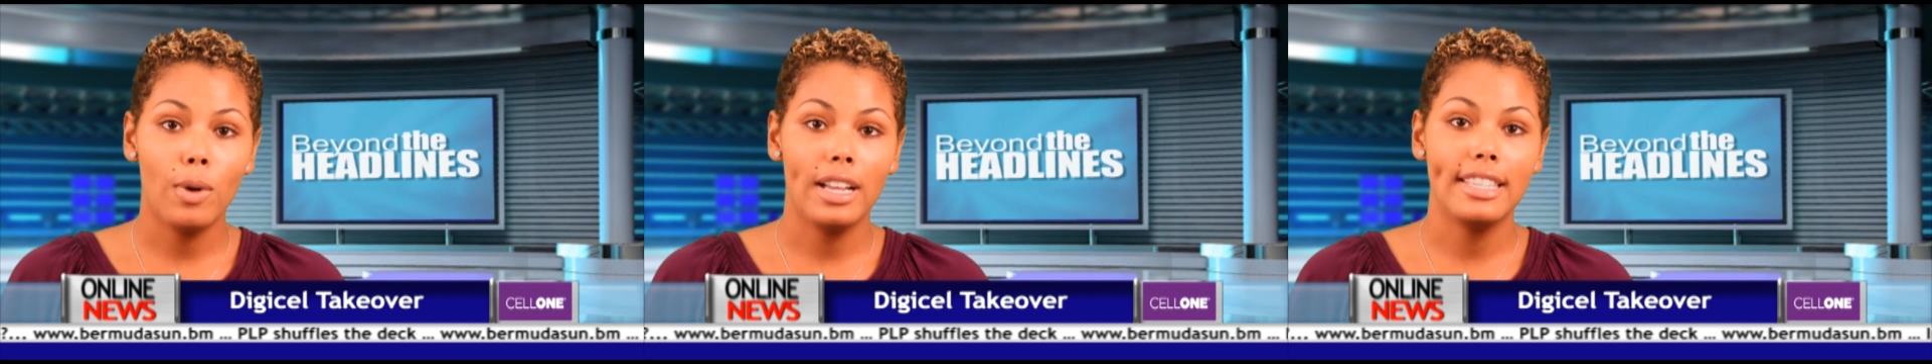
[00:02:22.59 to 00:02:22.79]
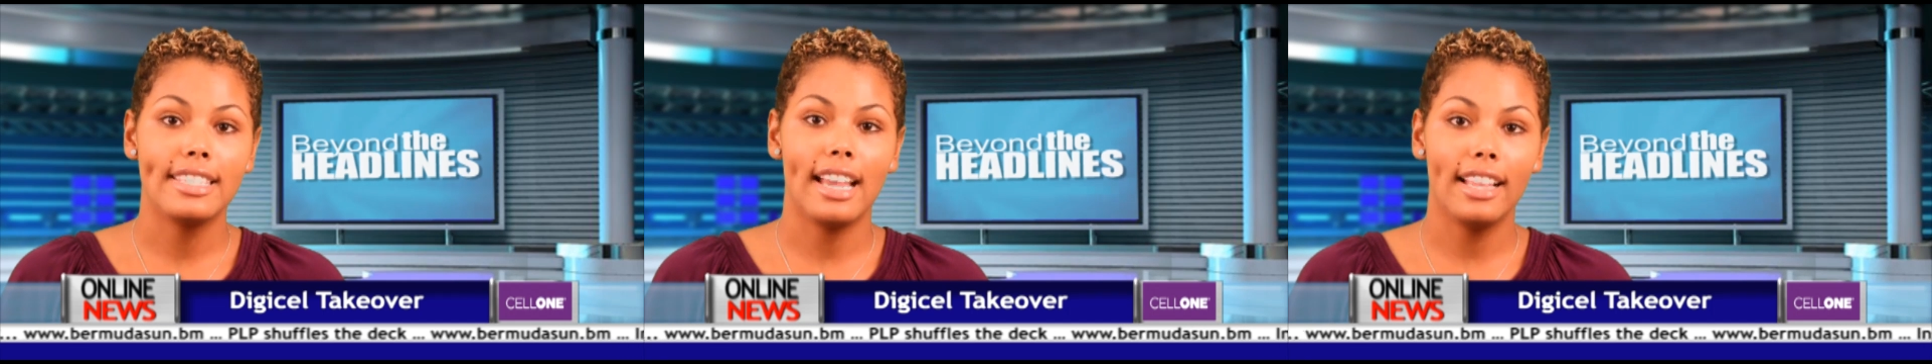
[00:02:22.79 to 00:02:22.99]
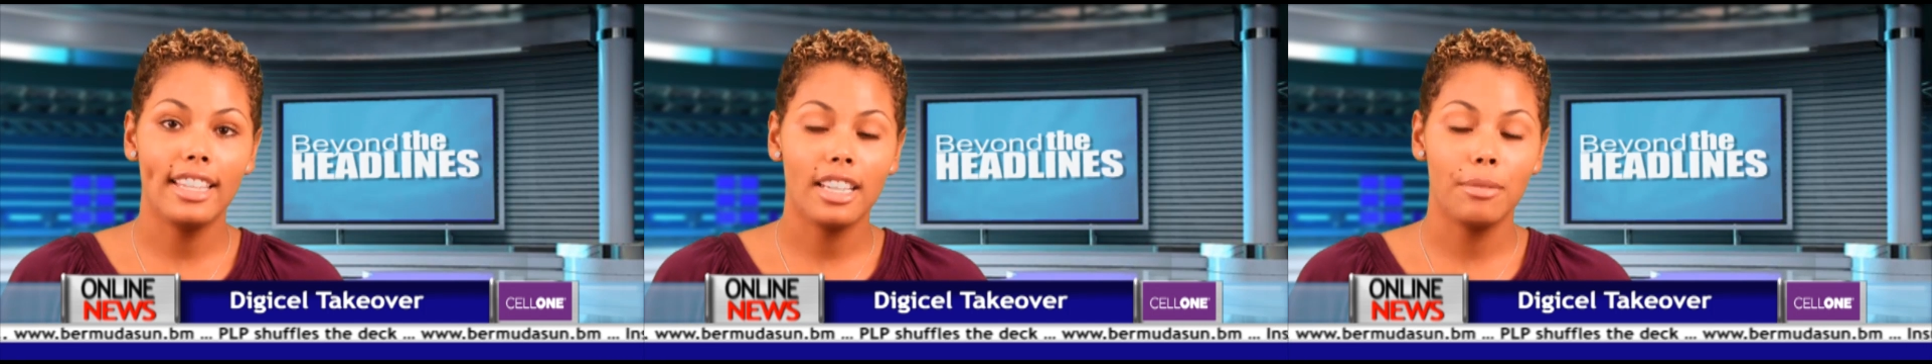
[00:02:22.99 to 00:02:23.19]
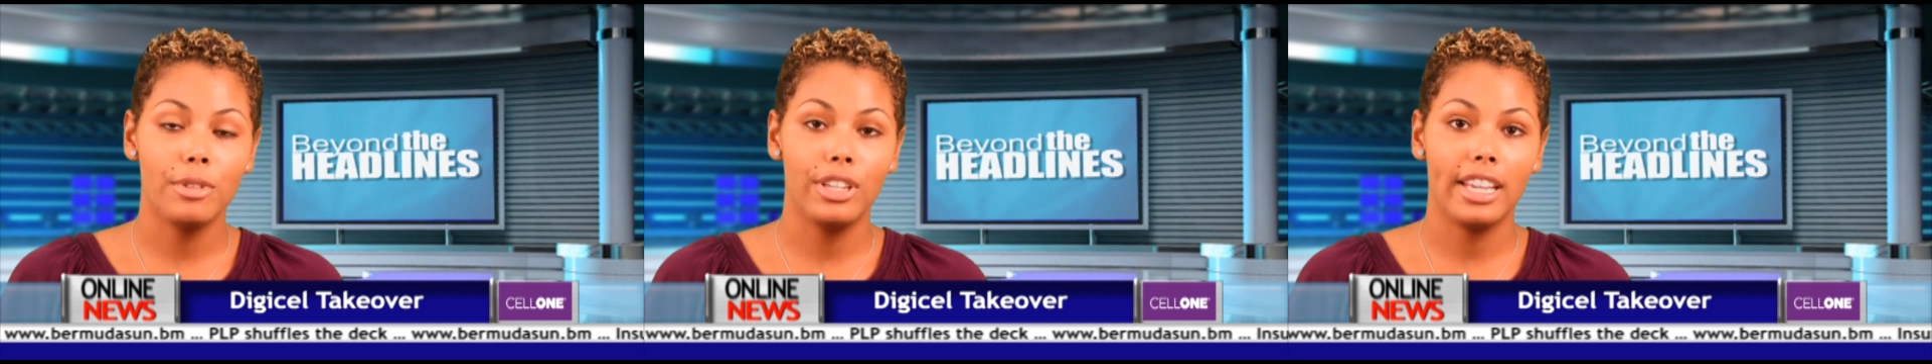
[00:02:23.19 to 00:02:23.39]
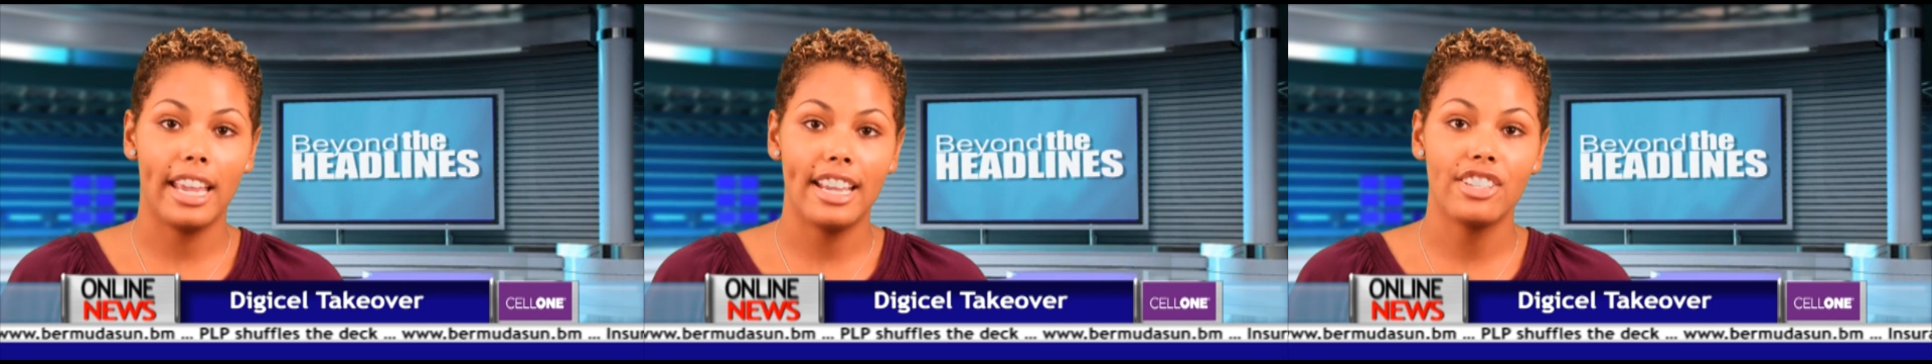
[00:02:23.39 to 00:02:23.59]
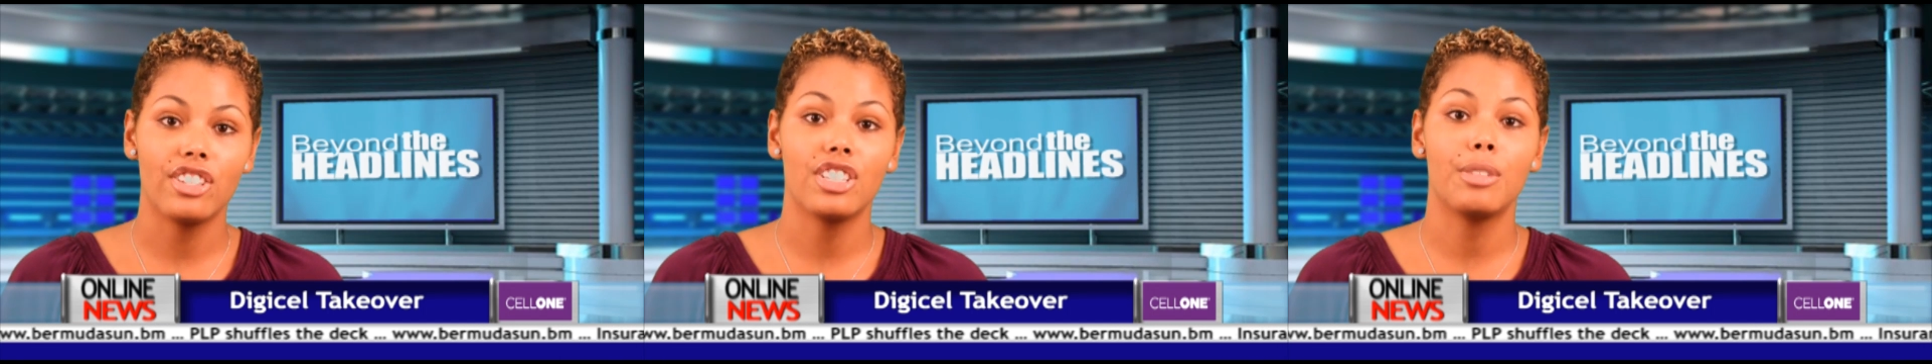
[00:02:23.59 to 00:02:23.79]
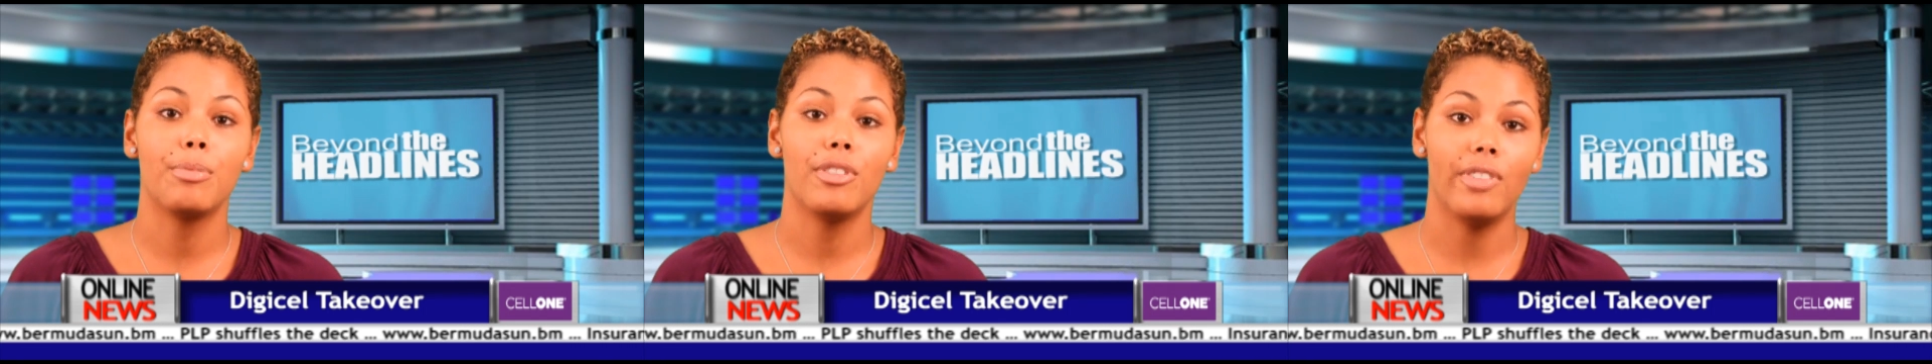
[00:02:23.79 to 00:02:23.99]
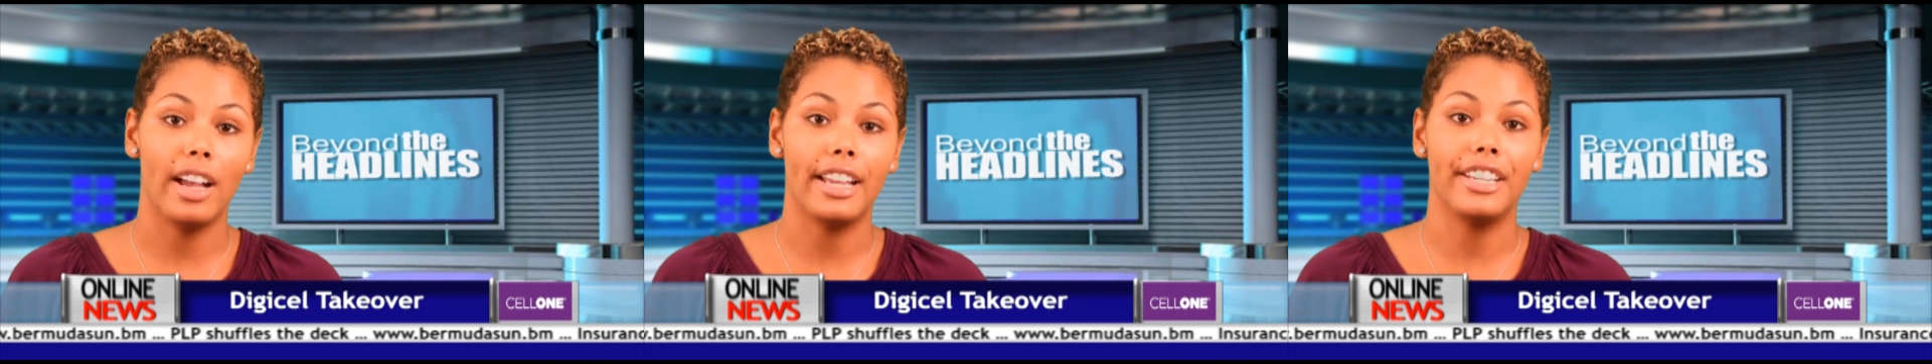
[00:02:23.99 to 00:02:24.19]
one telecommunications
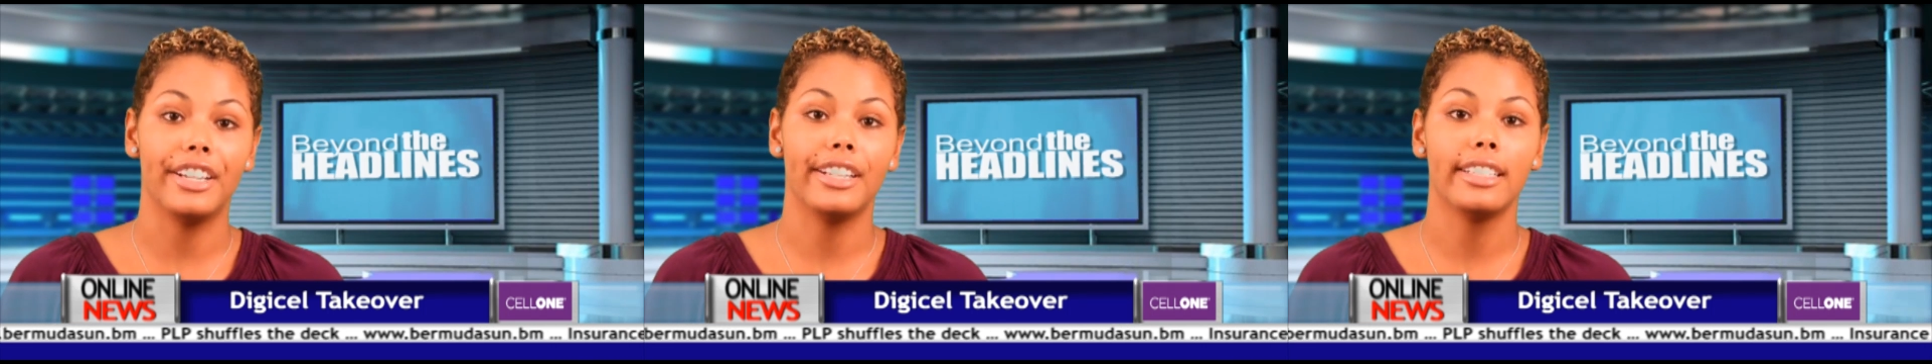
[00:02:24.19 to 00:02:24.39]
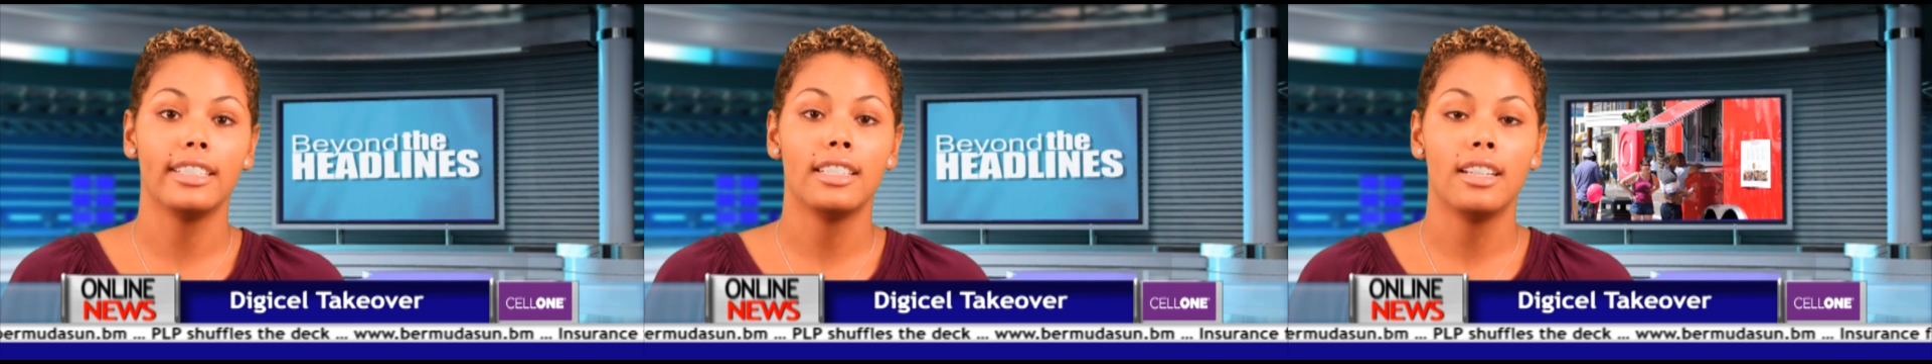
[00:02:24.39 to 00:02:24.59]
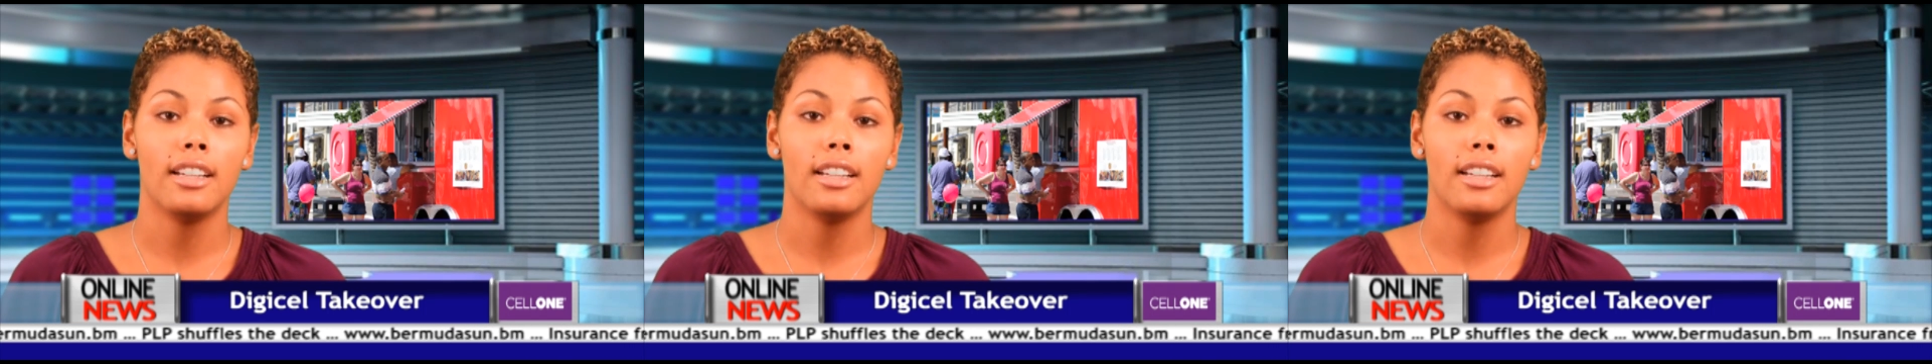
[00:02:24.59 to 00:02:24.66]
provider.